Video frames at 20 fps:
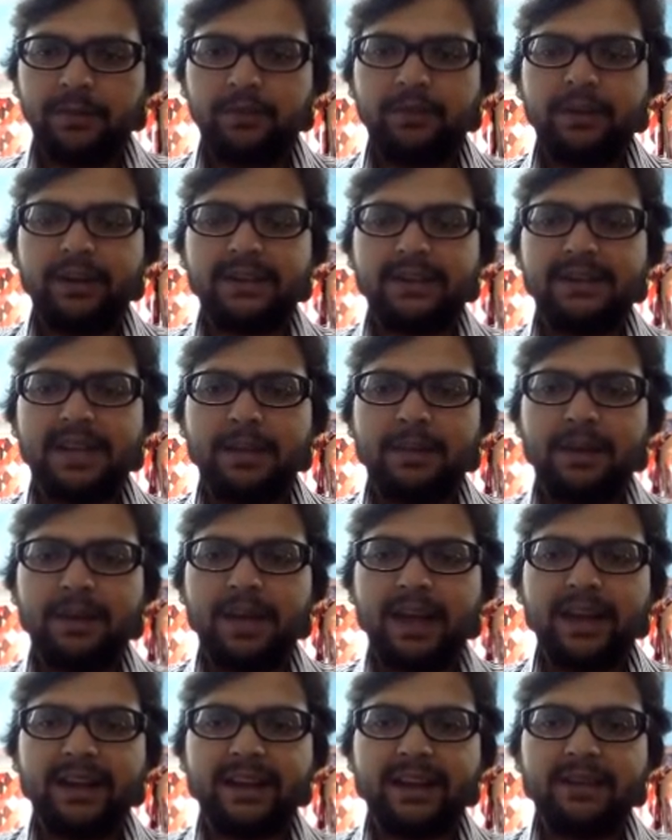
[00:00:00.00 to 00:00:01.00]
For example,
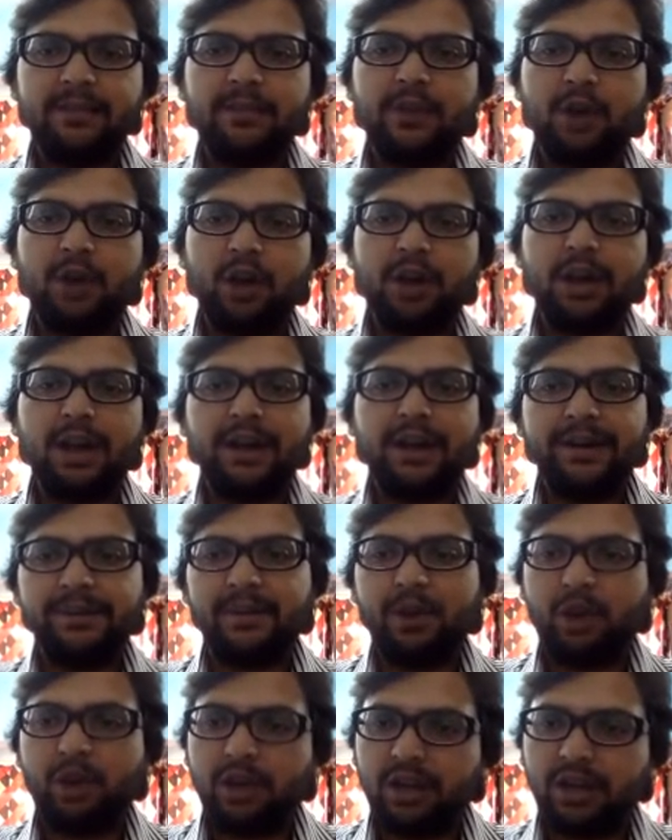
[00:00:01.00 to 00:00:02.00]
I can
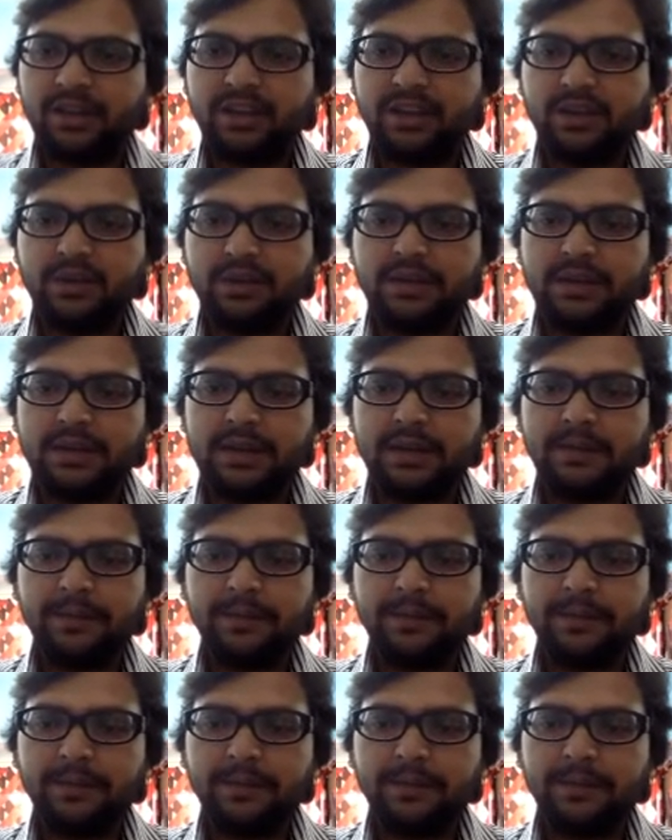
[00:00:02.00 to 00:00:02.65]
unblock a user.